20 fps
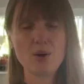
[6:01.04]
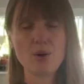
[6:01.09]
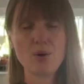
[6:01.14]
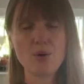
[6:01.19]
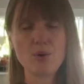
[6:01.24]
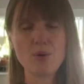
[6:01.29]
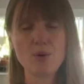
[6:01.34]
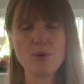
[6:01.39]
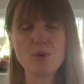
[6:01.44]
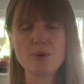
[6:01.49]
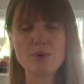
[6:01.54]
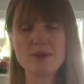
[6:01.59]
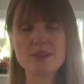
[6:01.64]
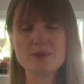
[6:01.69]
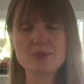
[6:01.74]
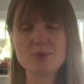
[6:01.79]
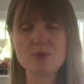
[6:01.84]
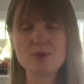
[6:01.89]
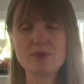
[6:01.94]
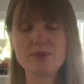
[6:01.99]
Who is
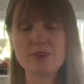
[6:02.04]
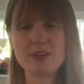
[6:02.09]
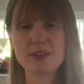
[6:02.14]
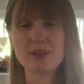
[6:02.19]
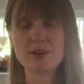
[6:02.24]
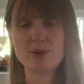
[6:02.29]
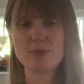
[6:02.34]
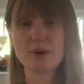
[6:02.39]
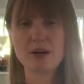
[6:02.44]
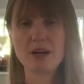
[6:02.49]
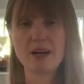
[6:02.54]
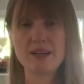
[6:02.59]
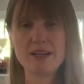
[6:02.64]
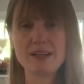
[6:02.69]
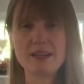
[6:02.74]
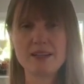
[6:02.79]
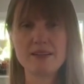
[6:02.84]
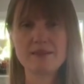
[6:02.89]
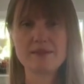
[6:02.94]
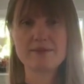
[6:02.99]
moving your
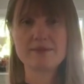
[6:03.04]
body?